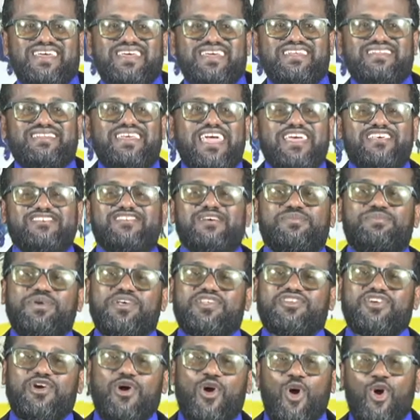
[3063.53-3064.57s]
takes a
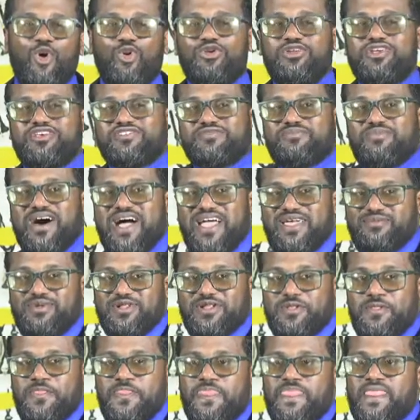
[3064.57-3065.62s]
picture, holds his
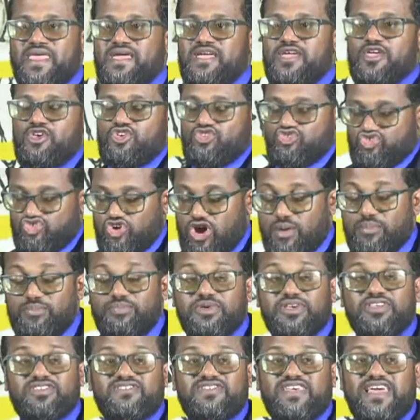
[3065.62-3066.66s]
Bible. Trump
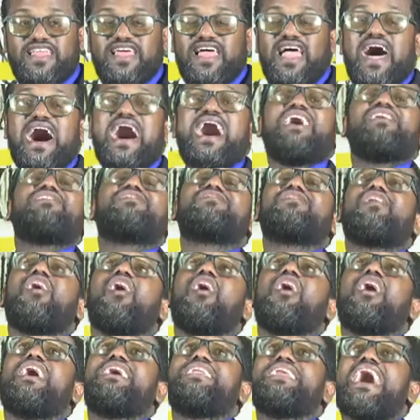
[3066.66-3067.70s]
is said, I
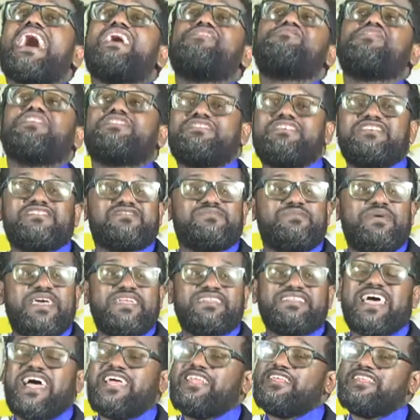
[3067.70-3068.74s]
saw an
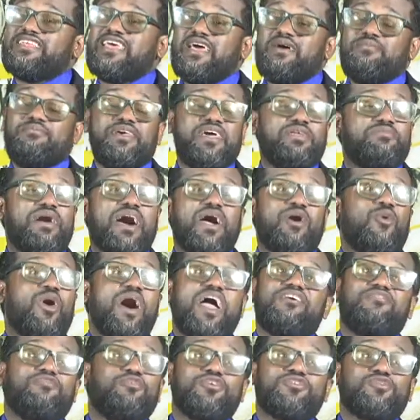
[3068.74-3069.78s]
advertisement and it, me and my
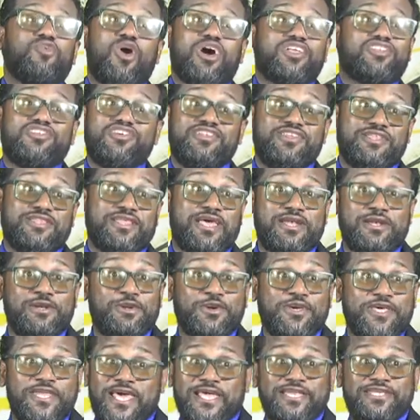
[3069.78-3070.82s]
wife was watching it and
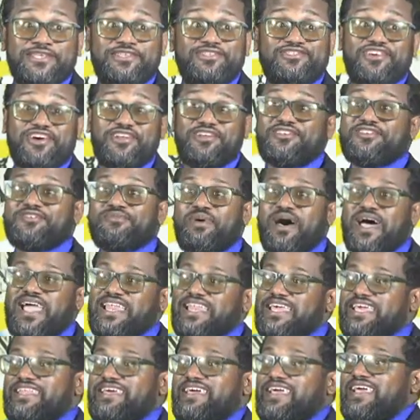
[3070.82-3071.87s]
looking at each other
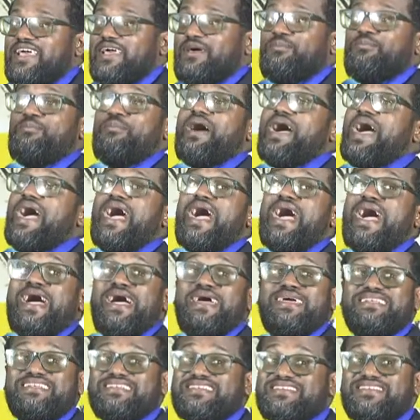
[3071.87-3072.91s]
smiling.
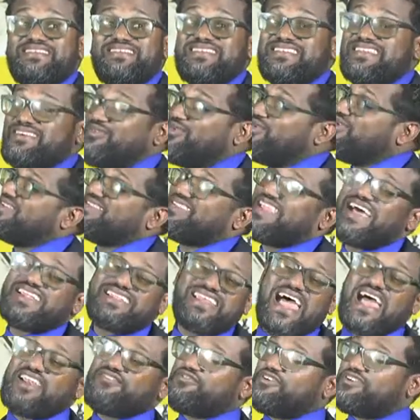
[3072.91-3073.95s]
Man, that
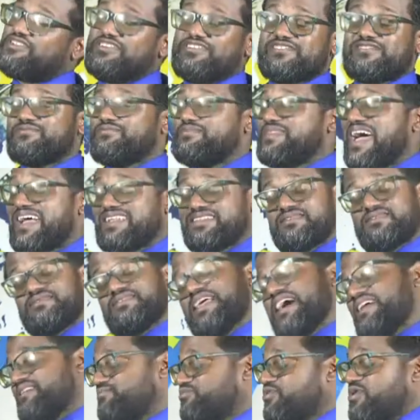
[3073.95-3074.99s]
advertisement, that,
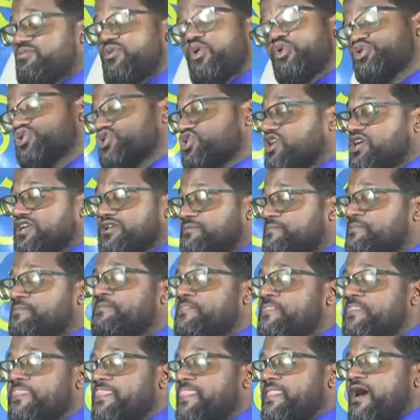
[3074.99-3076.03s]
that promotion
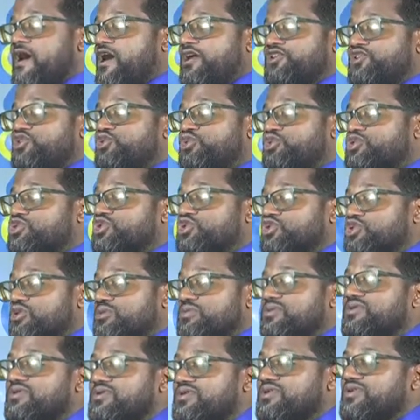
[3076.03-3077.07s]
on
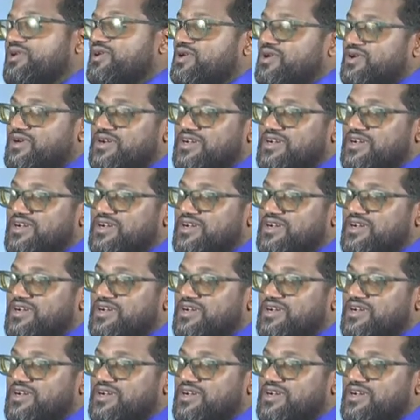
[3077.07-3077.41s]
YouTube, huh.